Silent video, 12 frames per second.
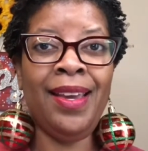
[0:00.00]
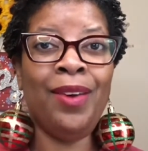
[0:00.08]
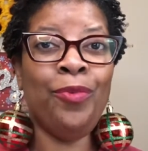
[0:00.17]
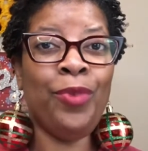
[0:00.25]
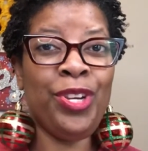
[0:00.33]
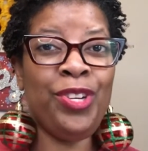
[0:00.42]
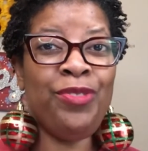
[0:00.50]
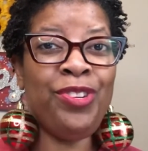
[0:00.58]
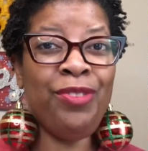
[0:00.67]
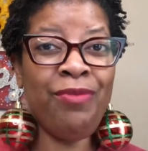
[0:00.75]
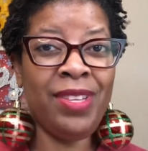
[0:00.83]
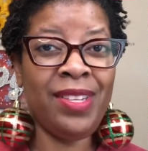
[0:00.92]
When you
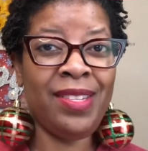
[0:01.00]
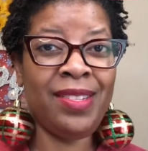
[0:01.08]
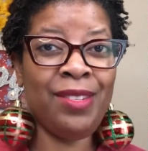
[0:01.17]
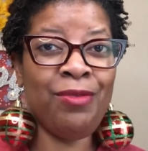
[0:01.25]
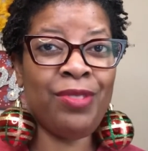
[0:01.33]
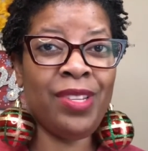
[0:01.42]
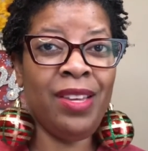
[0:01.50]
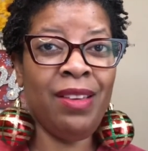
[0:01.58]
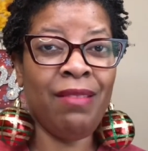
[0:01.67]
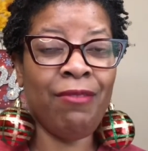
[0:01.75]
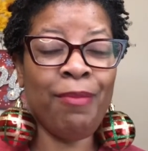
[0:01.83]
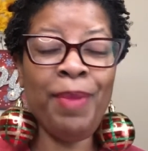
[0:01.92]
do this new
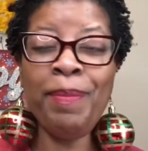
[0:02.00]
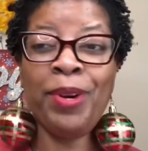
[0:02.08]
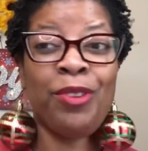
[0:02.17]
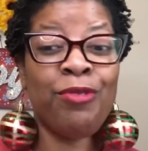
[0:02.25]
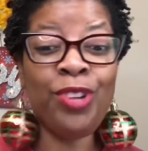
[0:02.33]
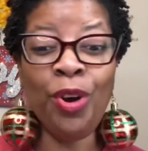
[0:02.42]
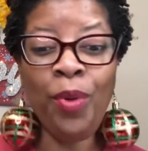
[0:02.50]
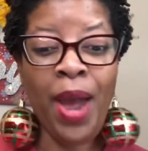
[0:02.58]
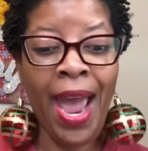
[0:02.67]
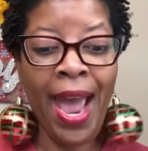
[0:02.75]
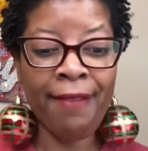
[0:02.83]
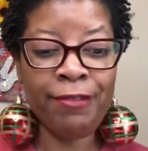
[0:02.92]
skill, remember you don't
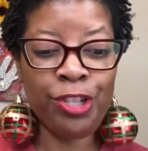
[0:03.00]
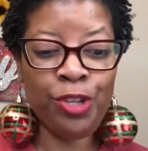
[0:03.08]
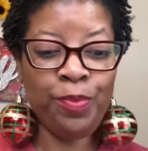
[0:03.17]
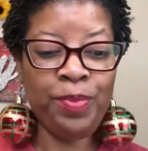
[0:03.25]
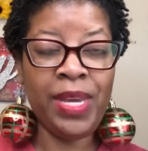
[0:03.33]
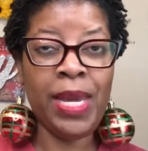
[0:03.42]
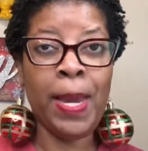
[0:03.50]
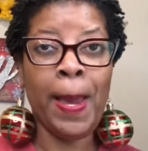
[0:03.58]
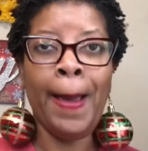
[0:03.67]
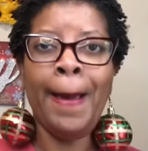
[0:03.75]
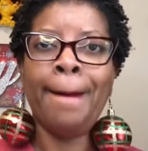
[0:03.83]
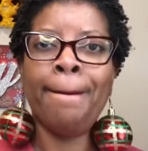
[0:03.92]
have to be
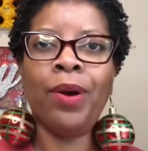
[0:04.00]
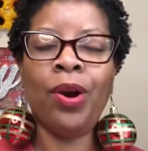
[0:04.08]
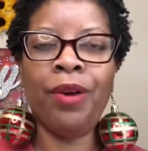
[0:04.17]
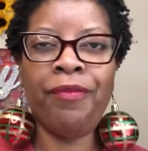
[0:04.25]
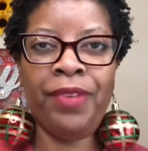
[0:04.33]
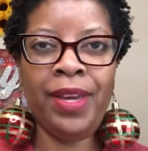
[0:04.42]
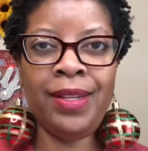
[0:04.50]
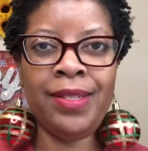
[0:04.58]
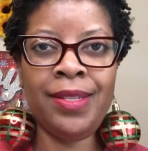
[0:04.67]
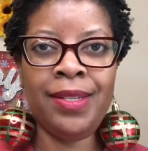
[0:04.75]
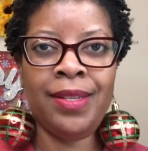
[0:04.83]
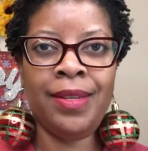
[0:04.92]

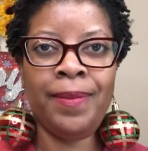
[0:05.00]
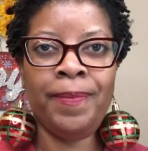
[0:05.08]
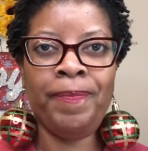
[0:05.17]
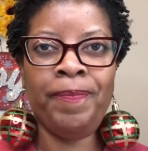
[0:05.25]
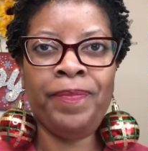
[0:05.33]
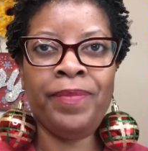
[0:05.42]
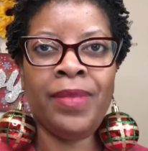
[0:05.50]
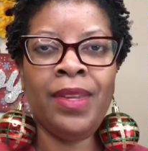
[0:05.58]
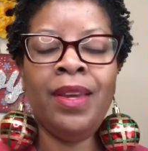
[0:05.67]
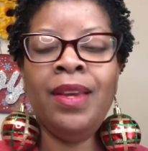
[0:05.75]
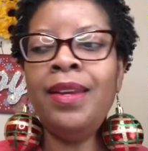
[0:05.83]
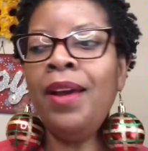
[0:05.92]
perfect.
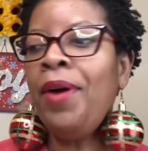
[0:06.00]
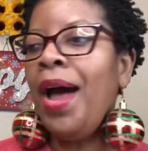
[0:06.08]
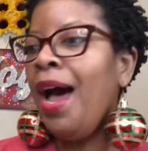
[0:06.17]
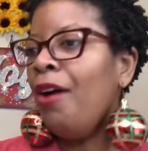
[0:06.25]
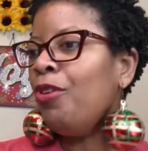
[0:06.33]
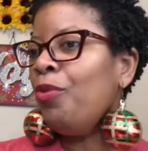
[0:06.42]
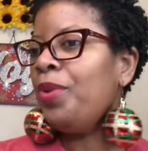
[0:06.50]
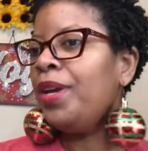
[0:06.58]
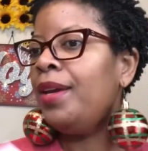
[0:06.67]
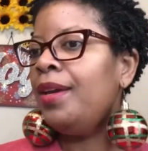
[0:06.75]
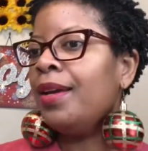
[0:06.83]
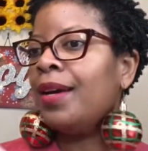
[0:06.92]
Now, how do
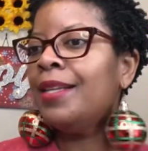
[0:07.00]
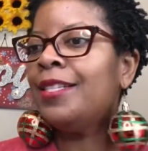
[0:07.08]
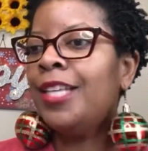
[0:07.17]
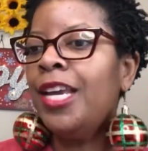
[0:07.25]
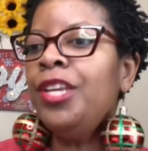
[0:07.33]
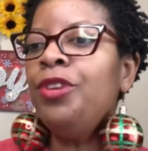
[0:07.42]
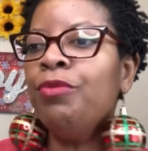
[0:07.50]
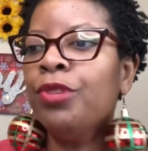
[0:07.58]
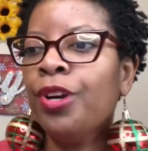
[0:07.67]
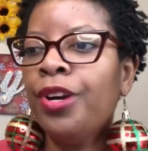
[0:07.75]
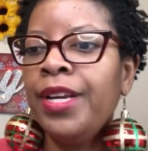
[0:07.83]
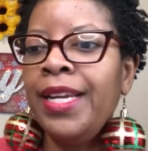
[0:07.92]
we continue
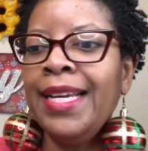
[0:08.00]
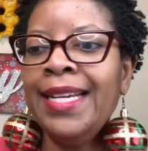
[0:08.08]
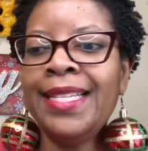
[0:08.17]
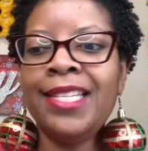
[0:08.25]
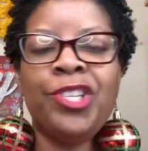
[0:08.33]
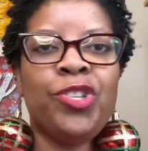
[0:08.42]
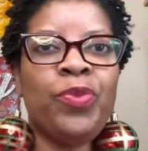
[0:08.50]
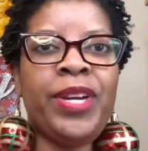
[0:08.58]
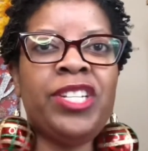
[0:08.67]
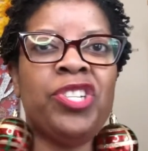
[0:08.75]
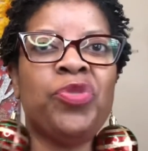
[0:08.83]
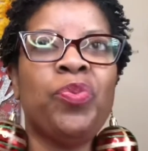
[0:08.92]
learning in
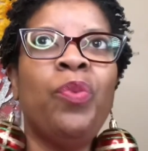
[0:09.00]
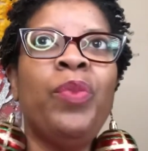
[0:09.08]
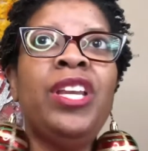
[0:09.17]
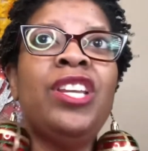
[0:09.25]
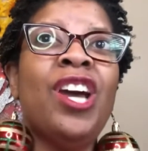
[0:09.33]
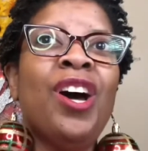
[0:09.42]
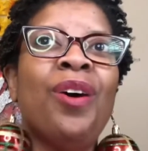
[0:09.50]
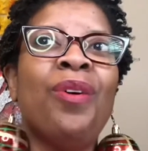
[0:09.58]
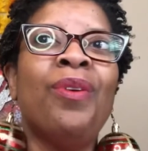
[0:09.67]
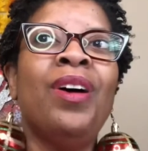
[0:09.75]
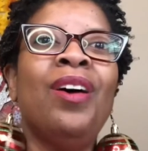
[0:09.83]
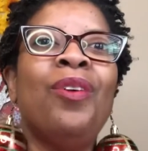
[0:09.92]
situations when we
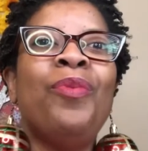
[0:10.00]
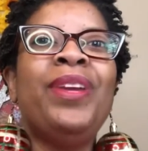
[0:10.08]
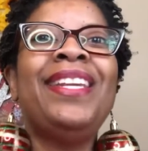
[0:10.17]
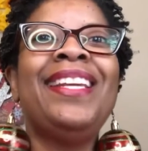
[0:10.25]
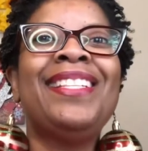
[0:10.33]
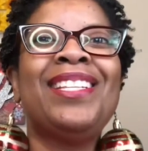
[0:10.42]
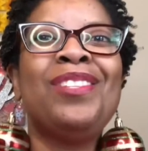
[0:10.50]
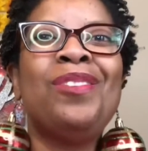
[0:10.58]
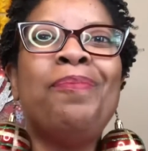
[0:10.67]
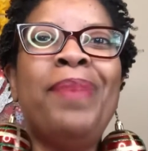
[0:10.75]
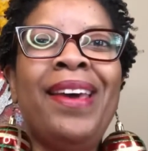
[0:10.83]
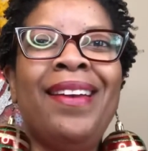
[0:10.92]
know we need to
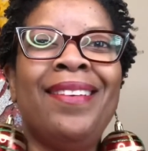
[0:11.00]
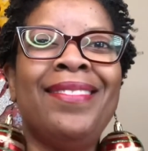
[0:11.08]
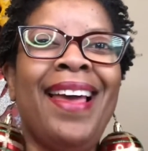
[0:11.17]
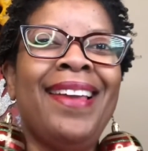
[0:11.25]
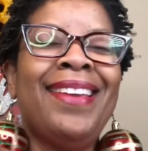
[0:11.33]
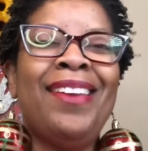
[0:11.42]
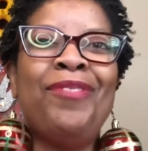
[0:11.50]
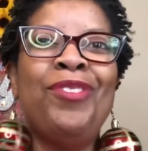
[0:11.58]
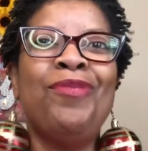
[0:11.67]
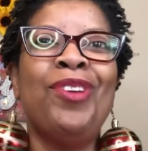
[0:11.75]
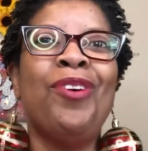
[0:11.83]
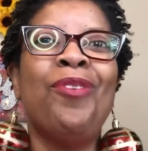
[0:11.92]
do better? Like if
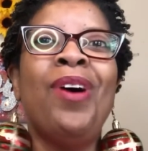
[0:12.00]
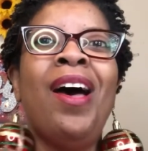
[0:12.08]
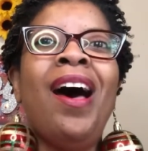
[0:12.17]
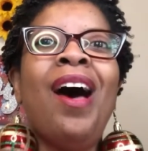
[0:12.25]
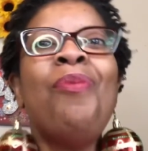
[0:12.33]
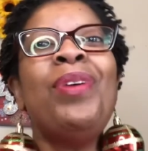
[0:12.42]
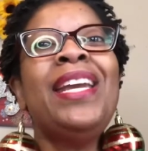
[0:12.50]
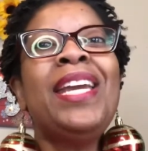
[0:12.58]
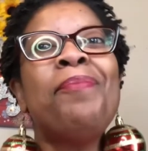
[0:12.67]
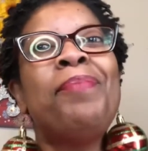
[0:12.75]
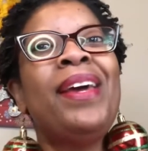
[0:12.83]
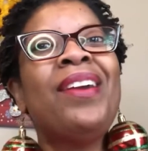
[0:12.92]
you know, I want to
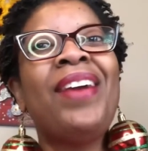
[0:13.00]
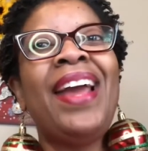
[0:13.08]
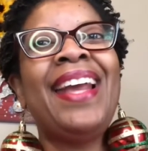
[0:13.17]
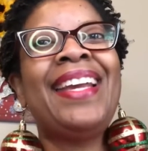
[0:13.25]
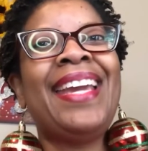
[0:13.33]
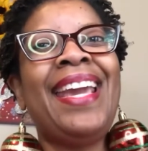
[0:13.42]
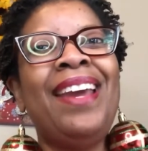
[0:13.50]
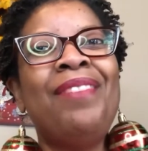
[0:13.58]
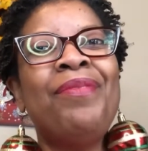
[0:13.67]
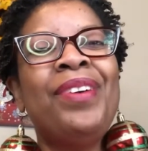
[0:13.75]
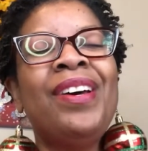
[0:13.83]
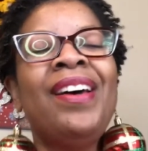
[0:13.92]
get better at
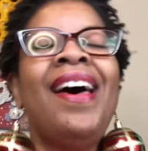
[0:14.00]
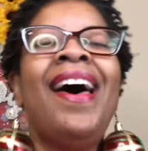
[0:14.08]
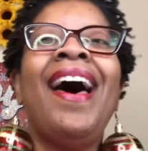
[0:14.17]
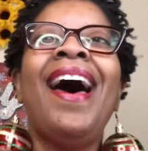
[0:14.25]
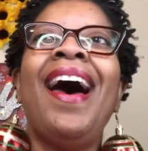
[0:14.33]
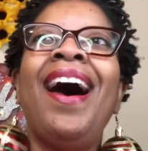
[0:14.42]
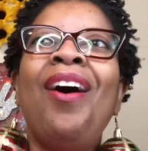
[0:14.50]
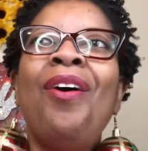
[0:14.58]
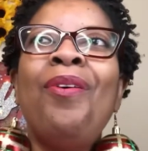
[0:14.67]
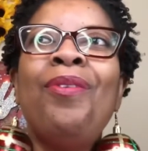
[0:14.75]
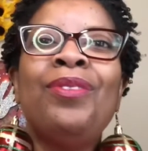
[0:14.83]
Canva, how